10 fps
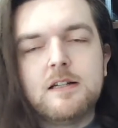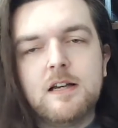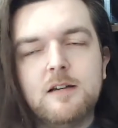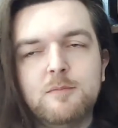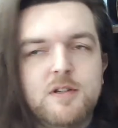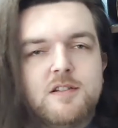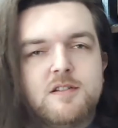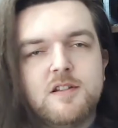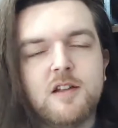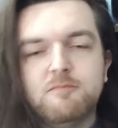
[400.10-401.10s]

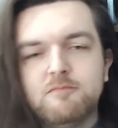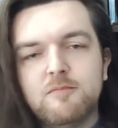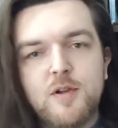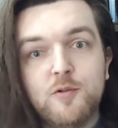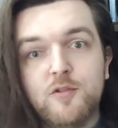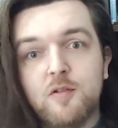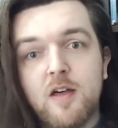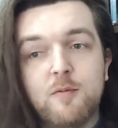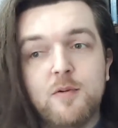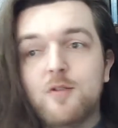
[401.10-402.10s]
because we all do
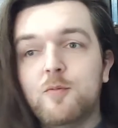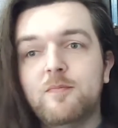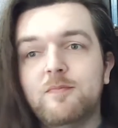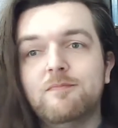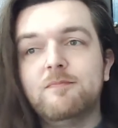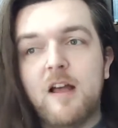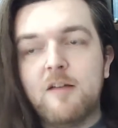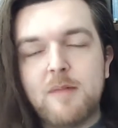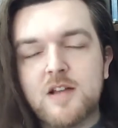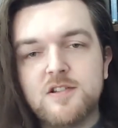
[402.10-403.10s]
that, we all
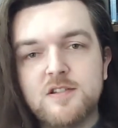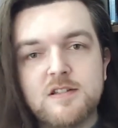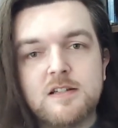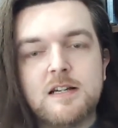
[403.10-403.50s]
have passions,